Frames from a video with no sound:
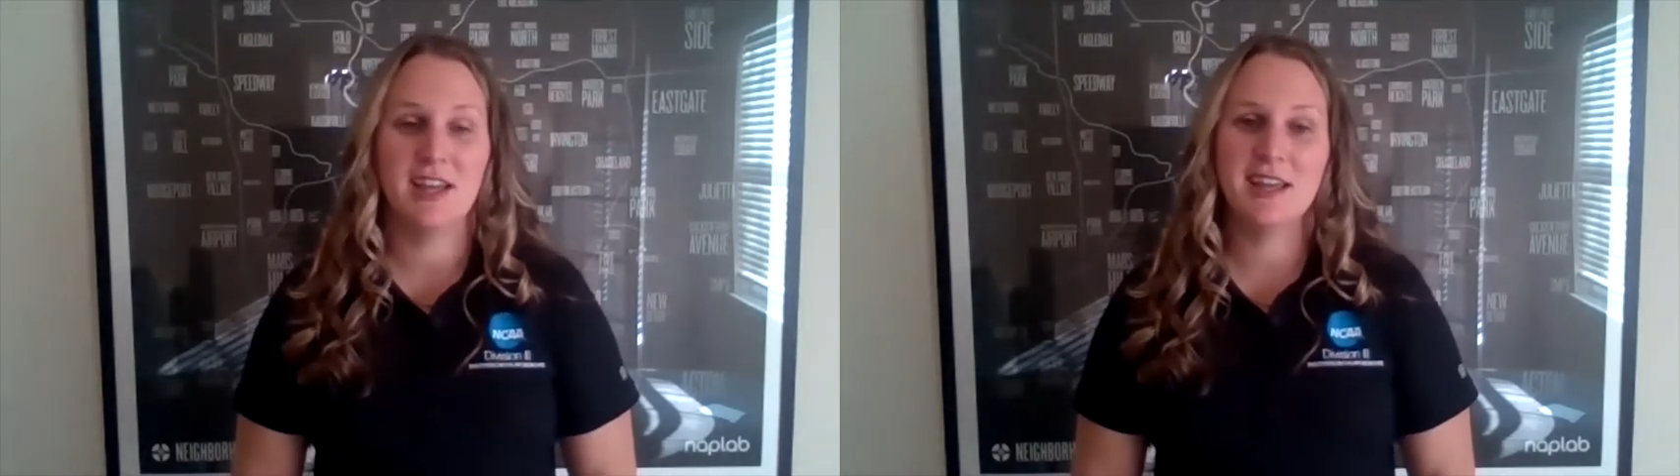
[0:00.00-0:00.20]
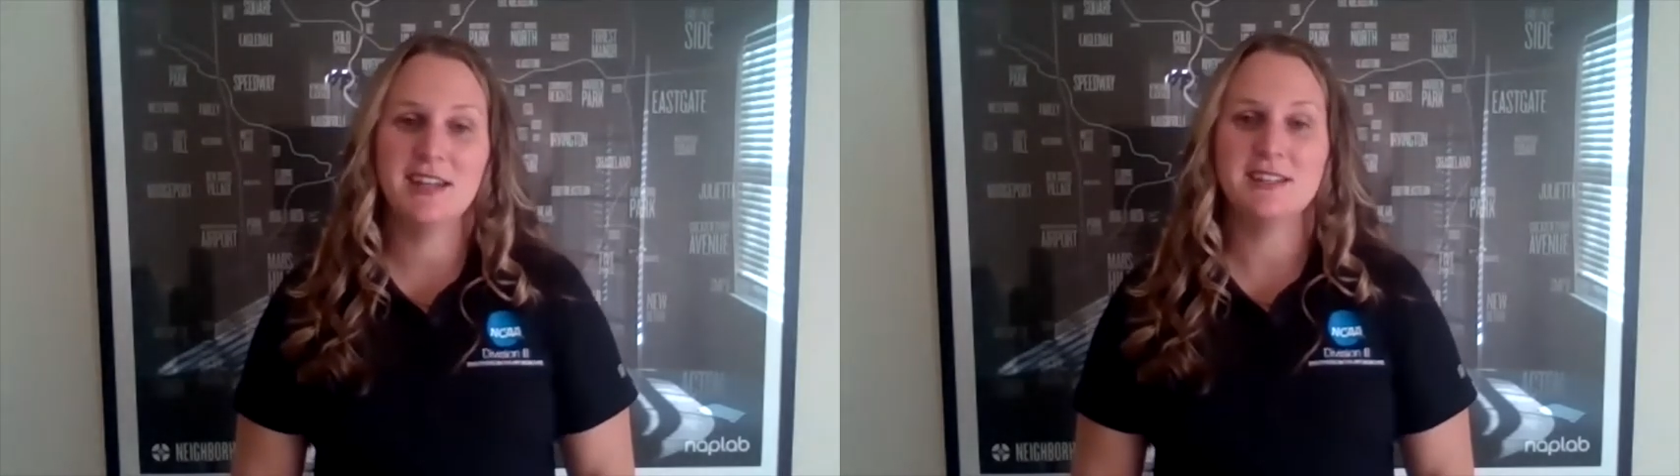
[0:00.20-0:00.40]

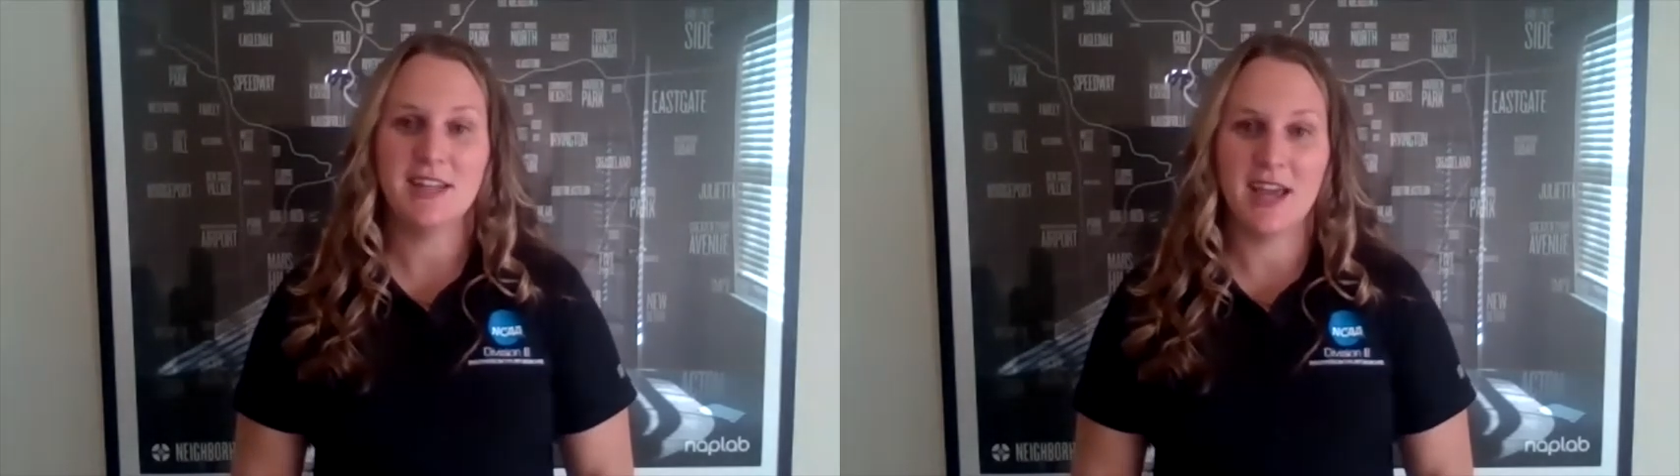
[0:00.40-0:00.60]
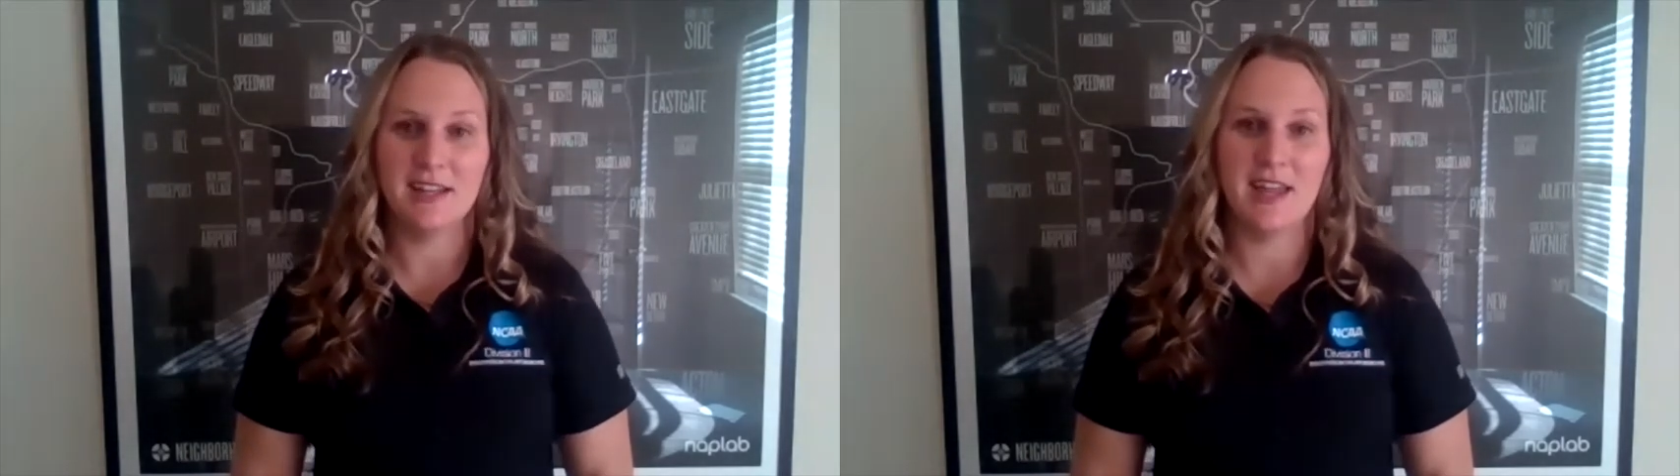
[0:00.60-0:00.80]
and
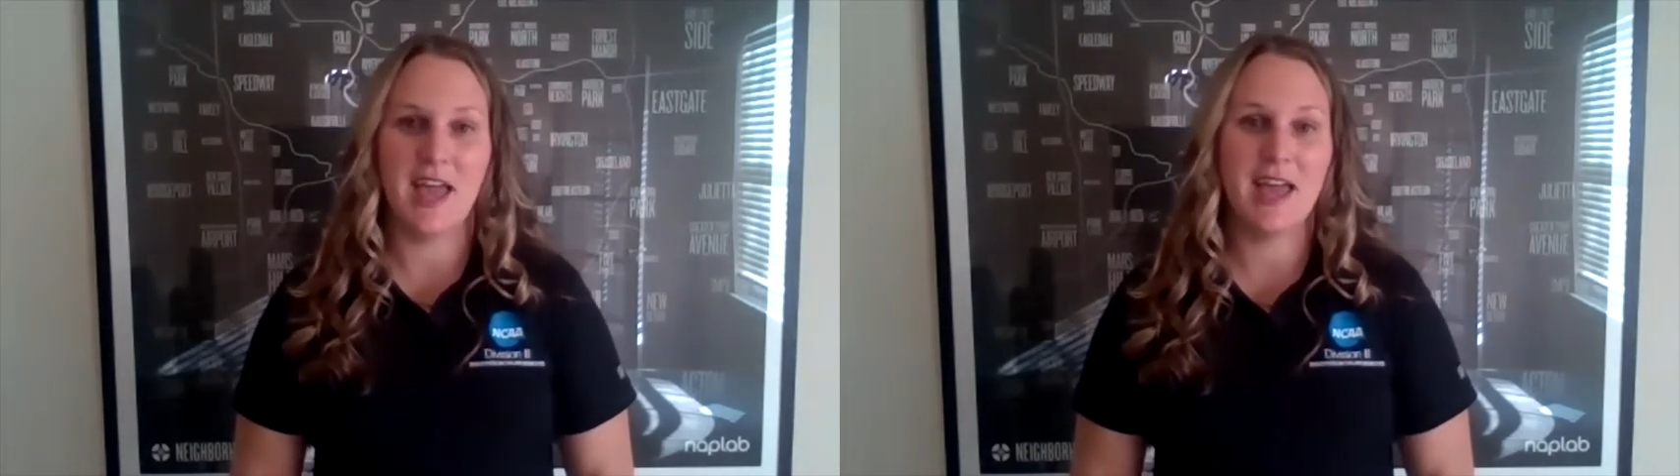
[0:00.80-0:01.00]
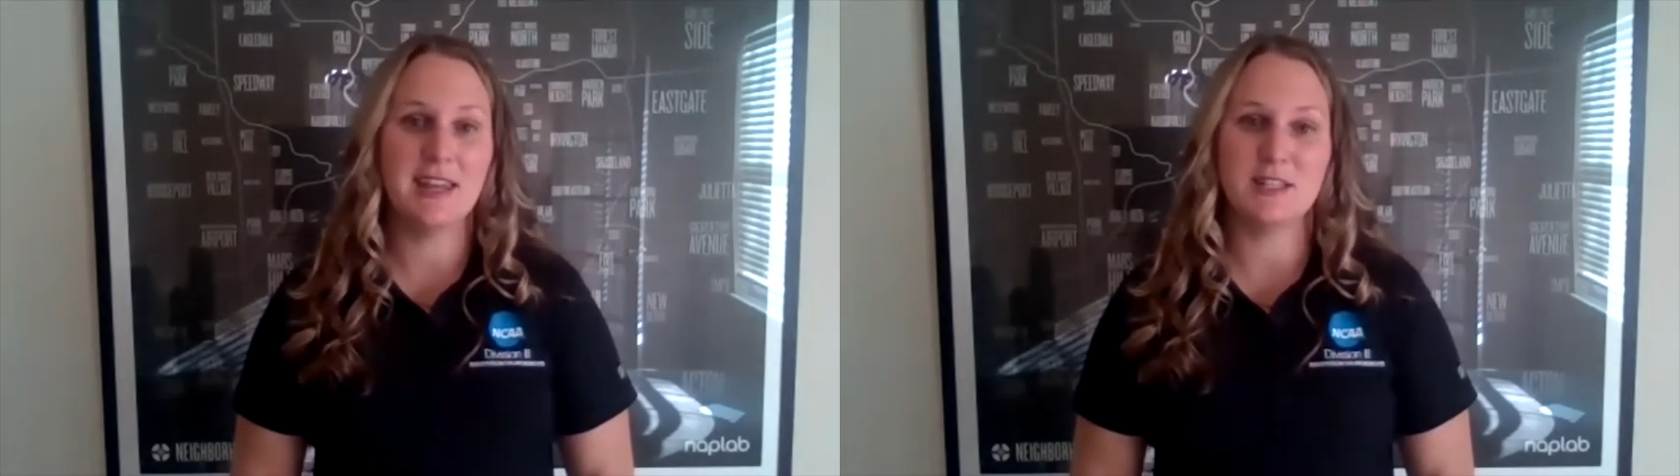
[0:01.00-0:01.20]
attend
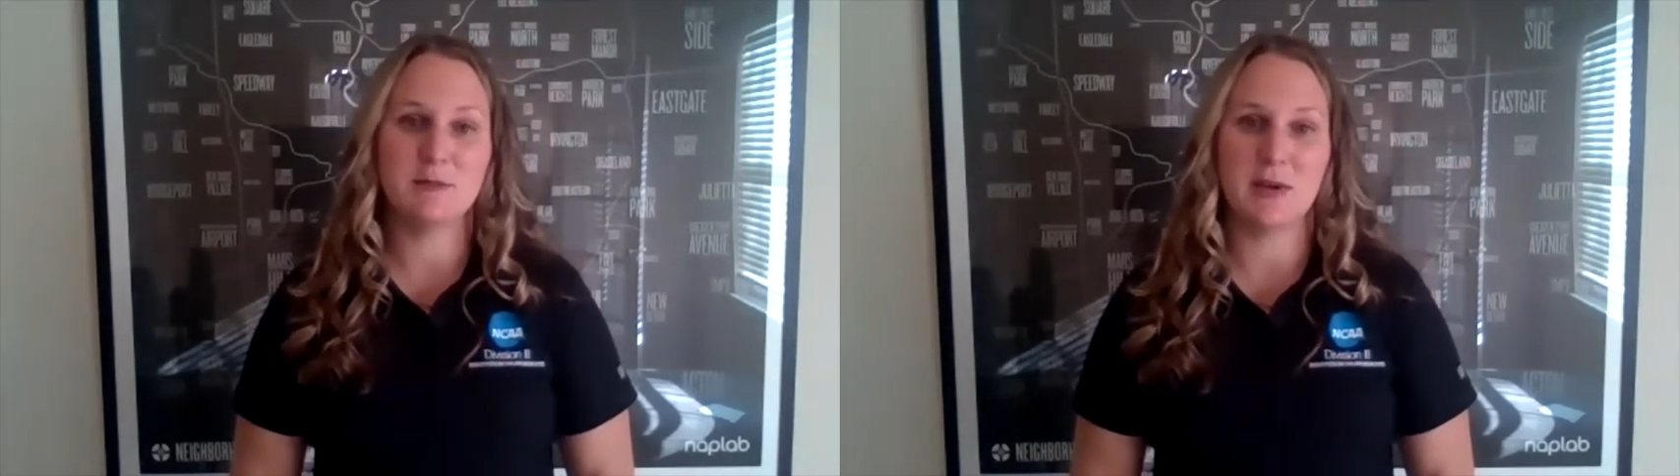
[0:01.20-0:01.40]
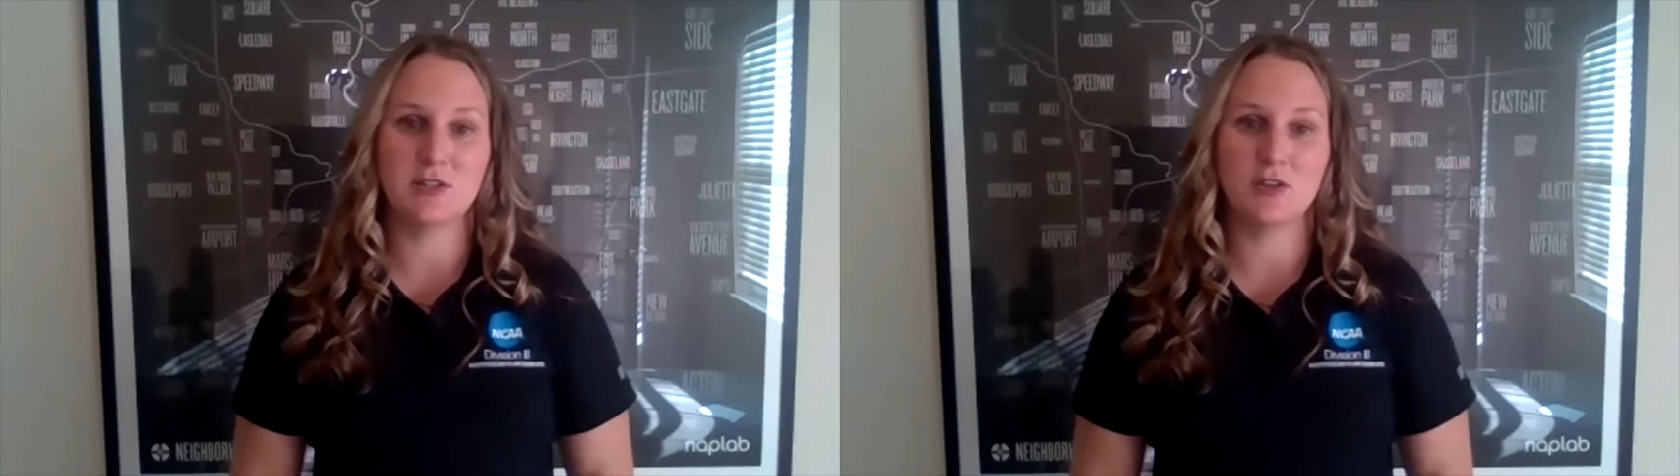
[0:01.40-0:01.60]
any
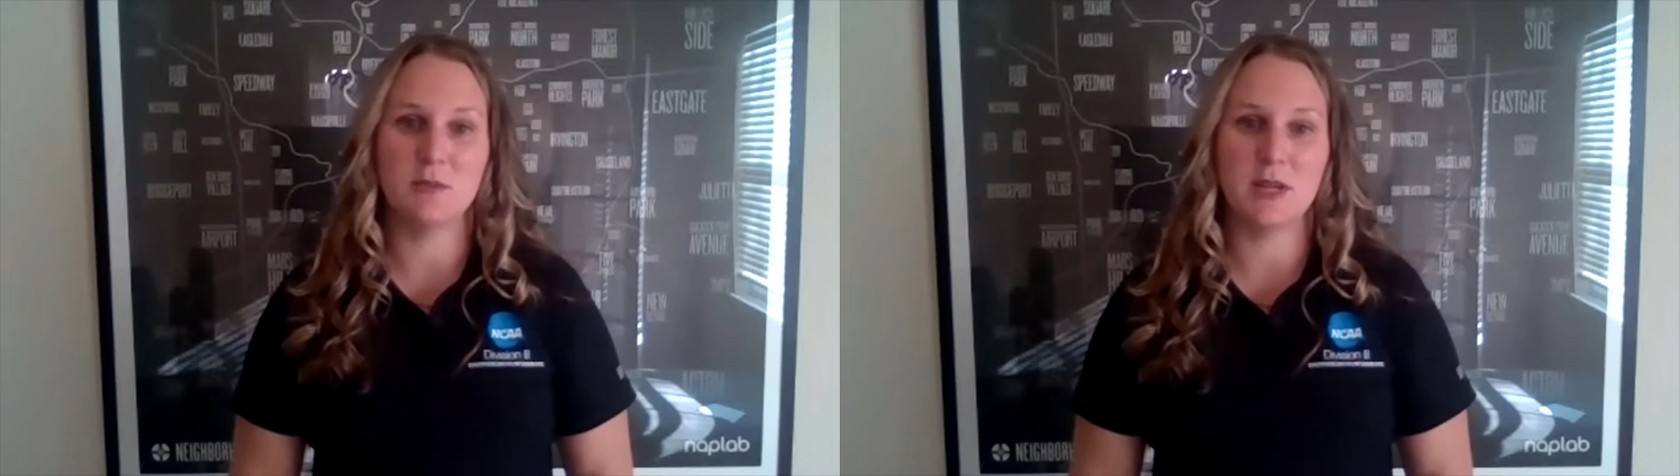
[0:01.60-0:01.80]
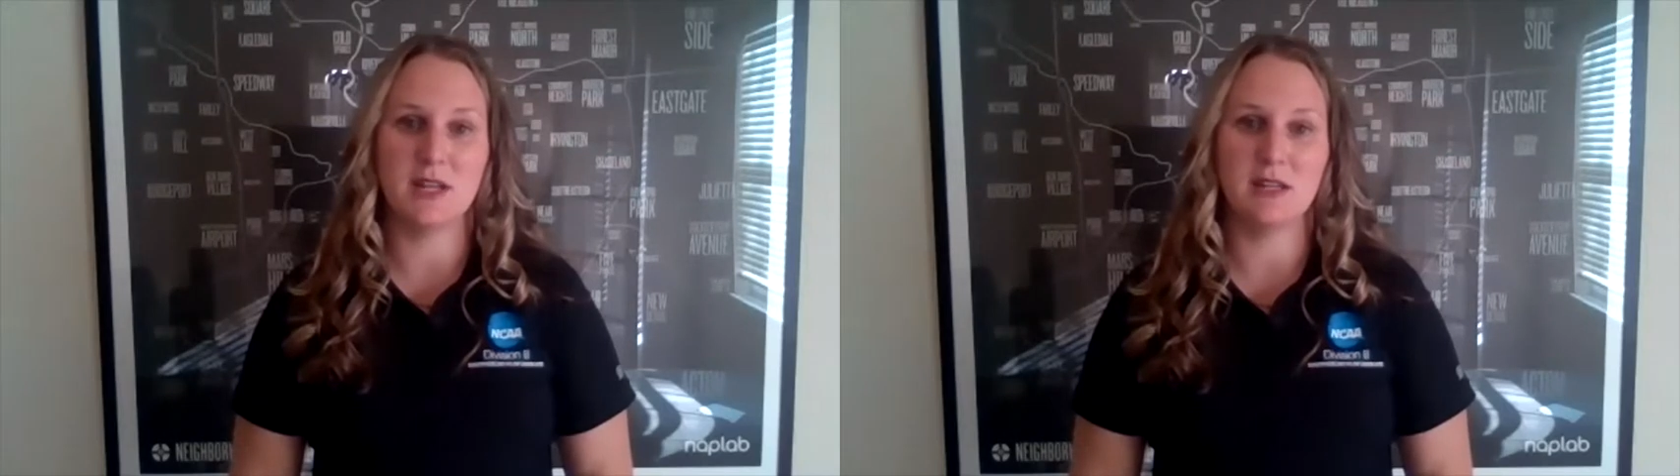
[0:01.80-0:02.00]
special
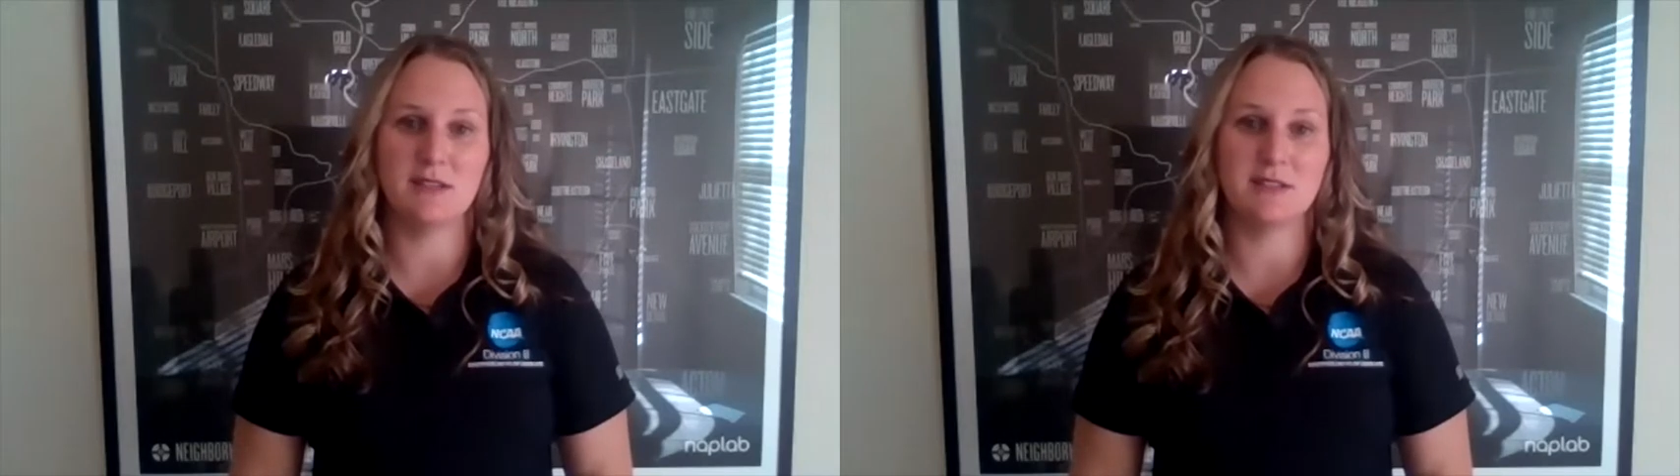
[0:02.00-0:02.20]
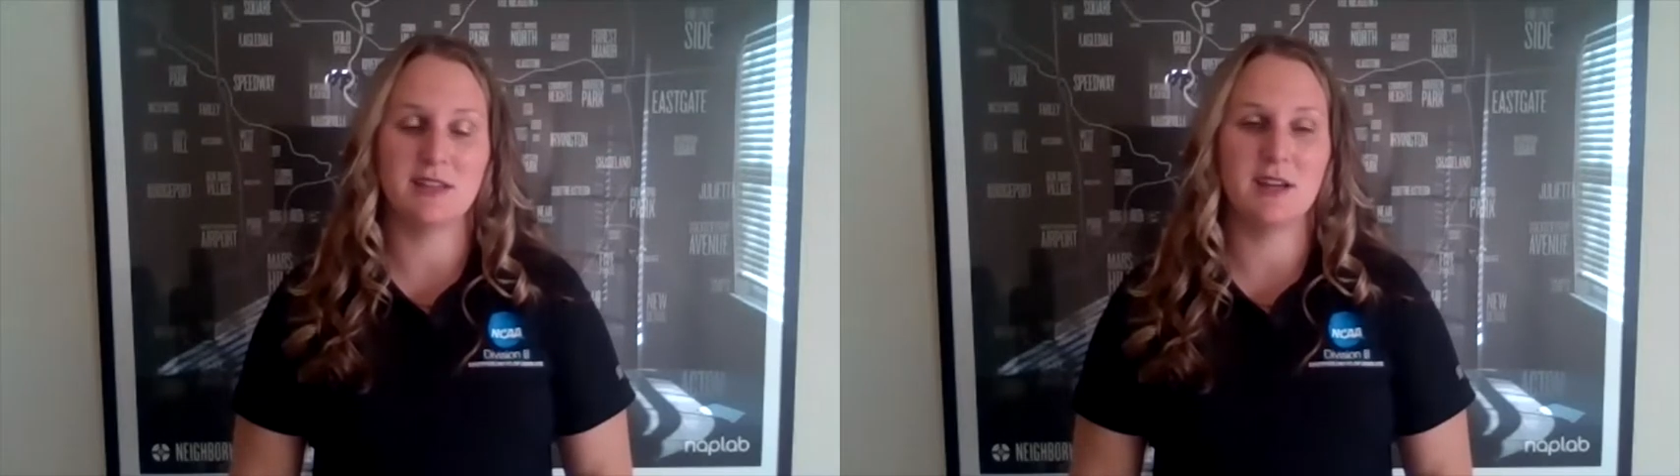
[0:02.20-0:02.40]

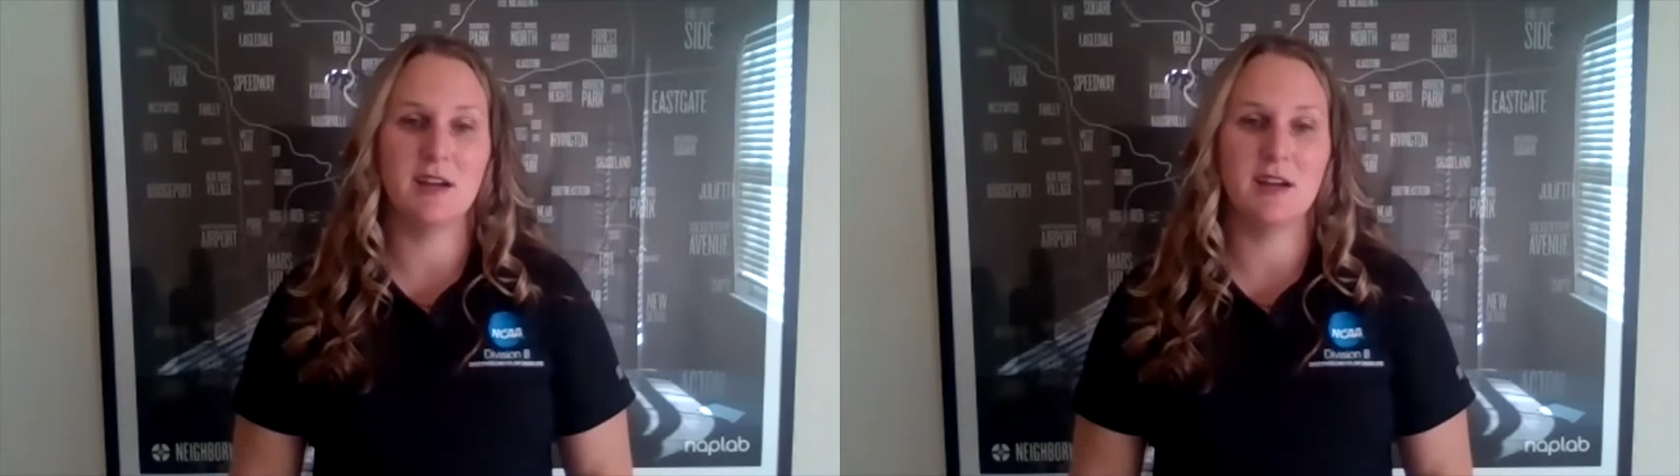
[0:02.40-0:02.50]
meetings